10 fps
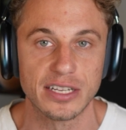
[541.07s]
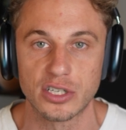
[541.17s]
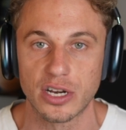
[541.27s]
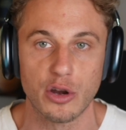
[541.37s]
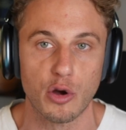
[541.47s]

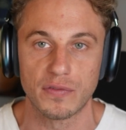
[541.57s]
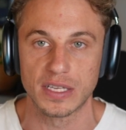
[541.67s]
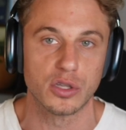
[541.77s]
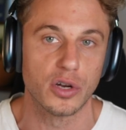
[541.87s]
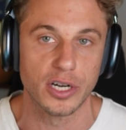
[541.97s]
to know if
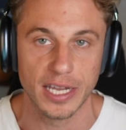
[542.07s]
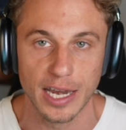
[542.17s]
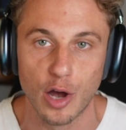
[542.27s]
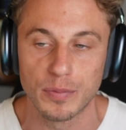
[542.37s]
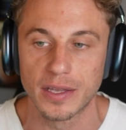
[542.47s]
this lawyer can
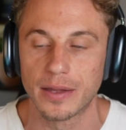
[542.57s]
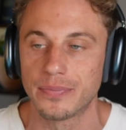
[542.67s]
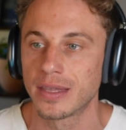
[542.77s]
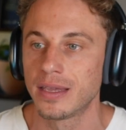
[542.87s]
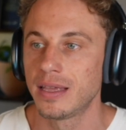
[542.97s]
help
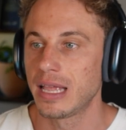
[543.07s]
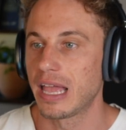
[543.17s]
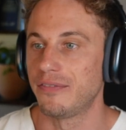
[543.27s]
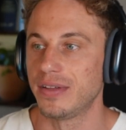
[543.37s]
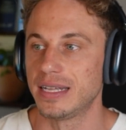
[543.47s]
them.
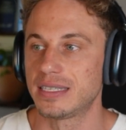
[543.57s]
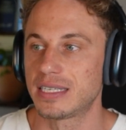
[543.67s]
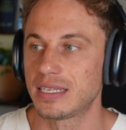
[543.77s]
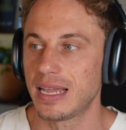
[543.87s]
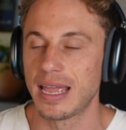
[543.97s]
If
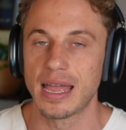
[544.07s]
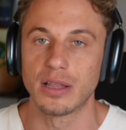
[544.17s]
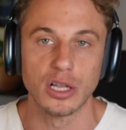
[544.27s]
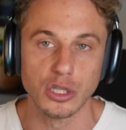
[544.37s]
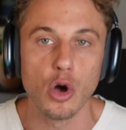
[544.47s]
it's a
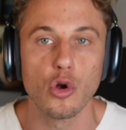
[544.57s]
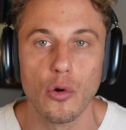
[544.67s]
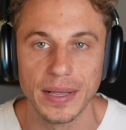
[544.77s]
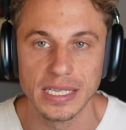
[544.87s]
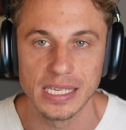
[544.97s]

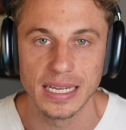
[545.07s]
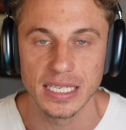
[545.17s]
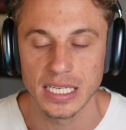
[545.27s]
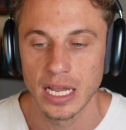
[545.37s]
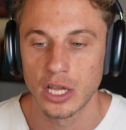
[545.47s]
local
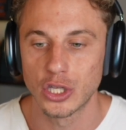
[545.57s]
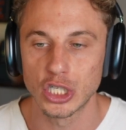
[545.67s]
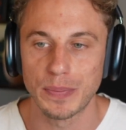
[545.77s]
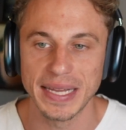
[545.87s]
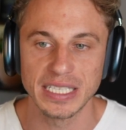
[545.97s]
business,
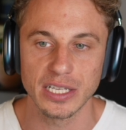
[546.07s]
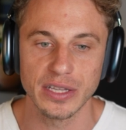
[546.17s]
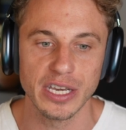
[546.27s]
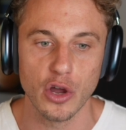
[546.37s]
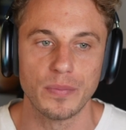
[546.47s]
there's
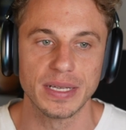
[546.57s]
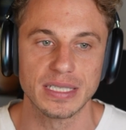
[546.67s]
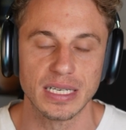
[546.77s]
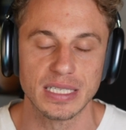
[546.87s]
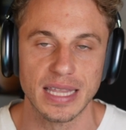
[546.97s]
basically no
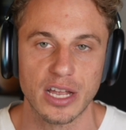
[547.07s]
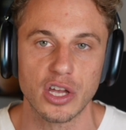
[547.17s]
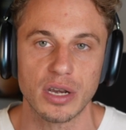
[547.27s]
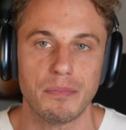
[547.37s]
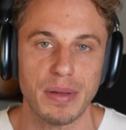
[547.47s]
business that
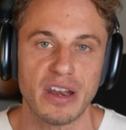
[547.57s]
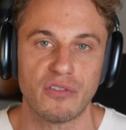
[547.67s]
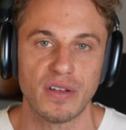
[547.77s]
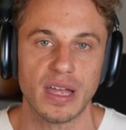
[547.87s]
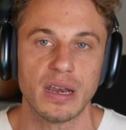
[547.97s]
couldn't
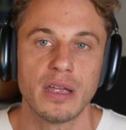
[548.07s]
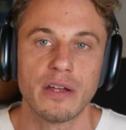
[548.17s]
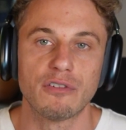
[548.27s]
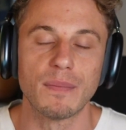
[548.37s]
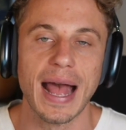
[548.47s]
benefit
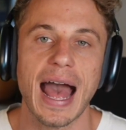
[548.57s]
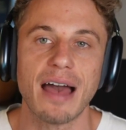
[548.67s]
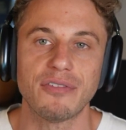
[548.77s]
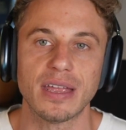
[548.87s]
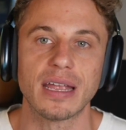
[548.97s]
from
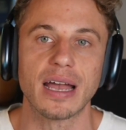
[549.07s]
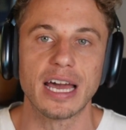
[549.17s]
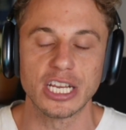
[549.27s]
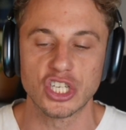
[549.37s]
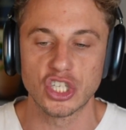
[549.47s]
having
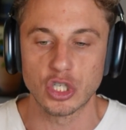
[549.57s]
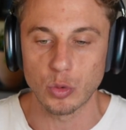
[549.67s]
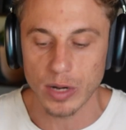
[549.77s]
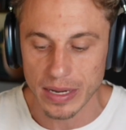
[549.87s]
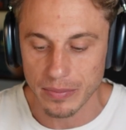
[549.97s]
an
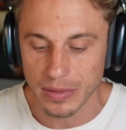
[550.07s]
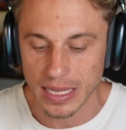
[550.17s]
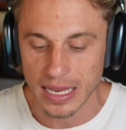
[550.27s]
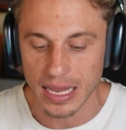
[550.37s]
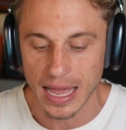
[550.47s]

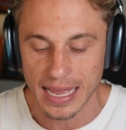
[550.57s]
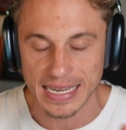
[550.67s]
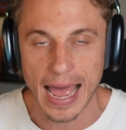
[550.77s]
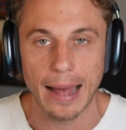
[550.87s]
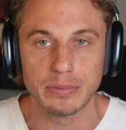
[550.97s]
extremely
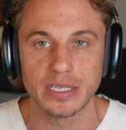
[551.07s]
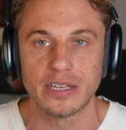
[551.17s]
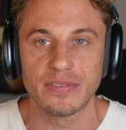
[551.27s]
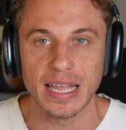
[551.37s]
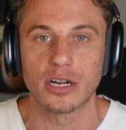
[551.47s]

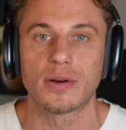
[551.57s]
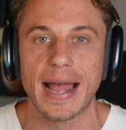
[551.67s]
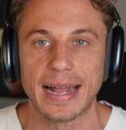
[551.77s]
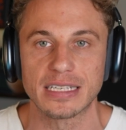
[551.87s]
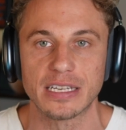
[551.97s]
adaptive,
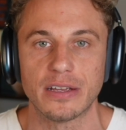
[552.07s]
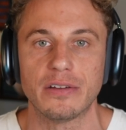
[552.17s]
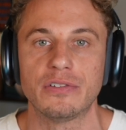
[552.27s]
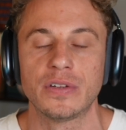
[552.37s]
interactive